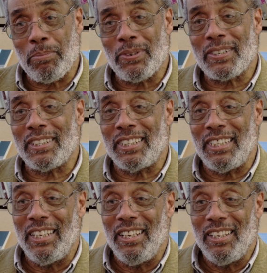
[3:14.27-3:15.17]

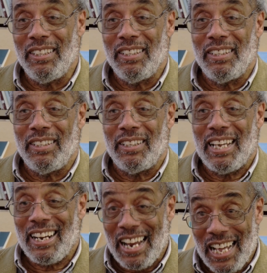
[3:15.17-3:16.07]
Berkeley
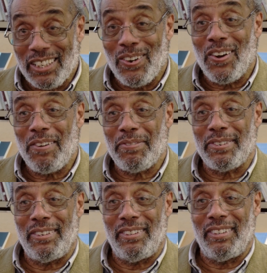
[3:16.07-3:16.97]
had a lot to
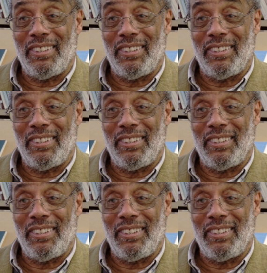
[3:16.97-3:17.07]
offer